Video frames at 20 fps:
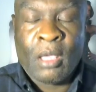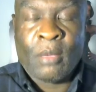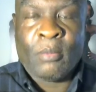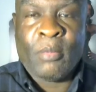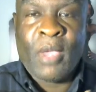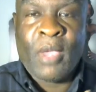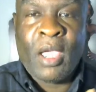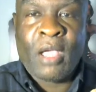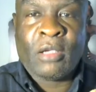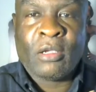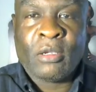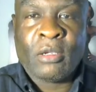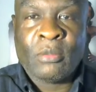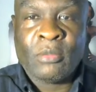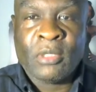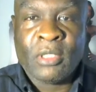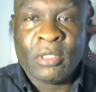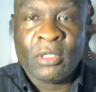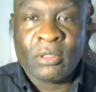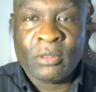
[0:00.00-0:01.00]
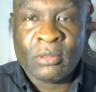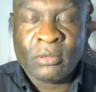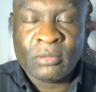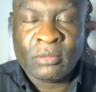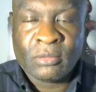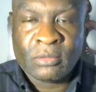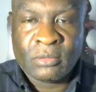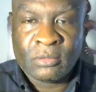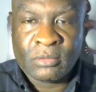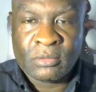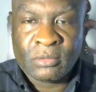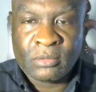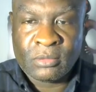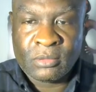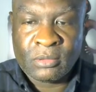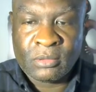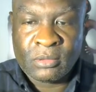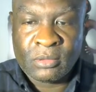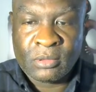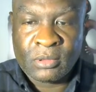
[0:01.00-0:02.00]
Malcolm Little
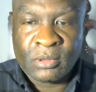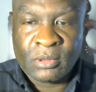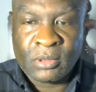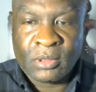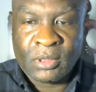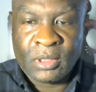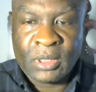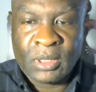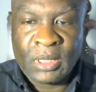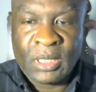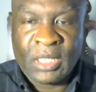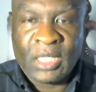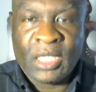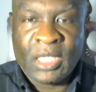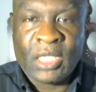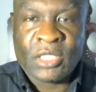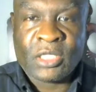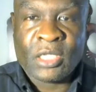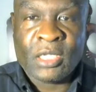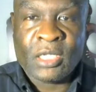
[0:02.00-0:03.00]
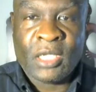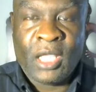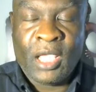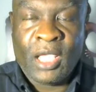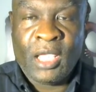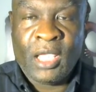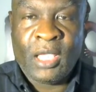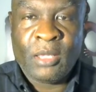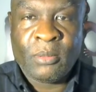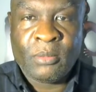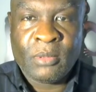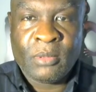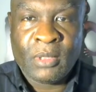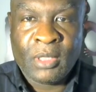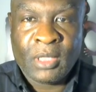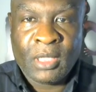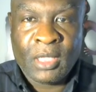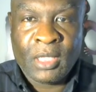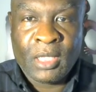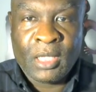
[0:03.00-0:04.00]
is a name
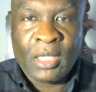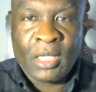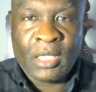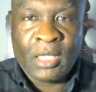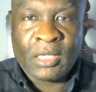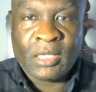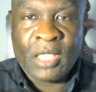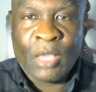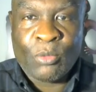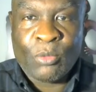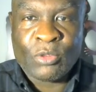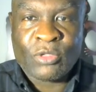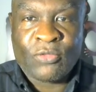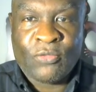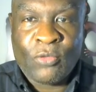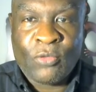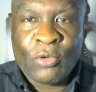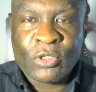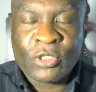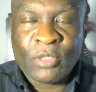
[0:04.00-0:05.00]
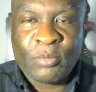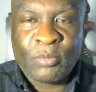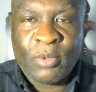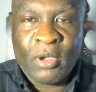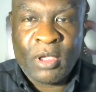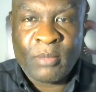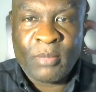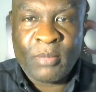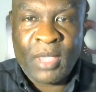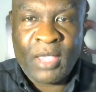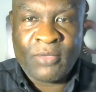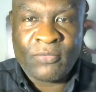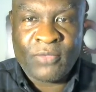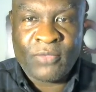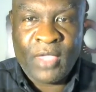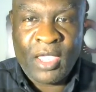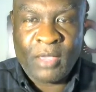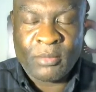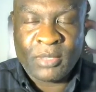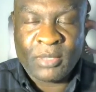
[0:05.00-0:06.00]
that was forced upon my
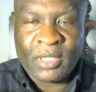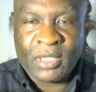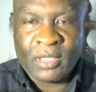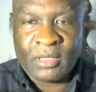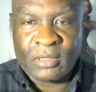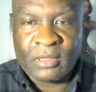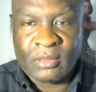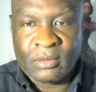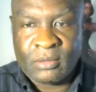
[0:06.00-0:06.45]
family